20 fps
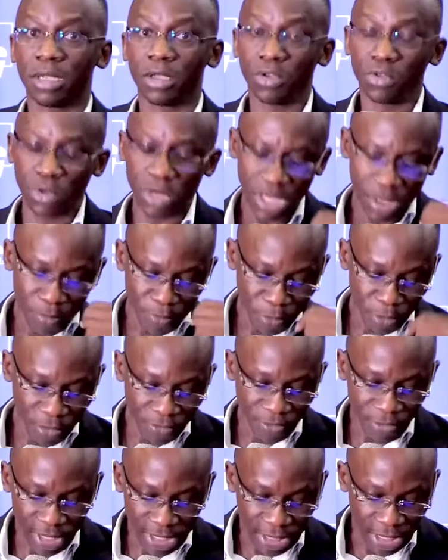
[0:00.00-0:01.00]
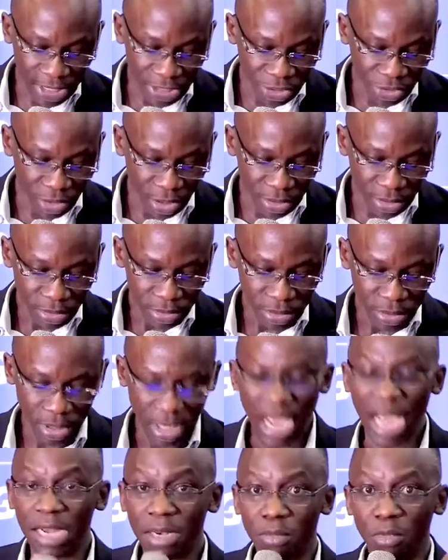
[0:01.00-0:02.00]
you improve retention,
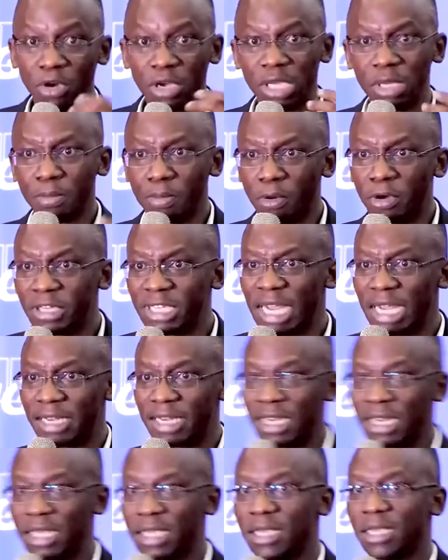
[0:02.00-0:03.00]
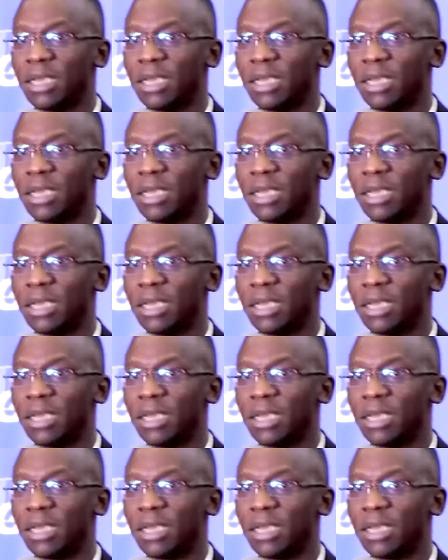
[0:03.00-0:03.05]
and more importantly,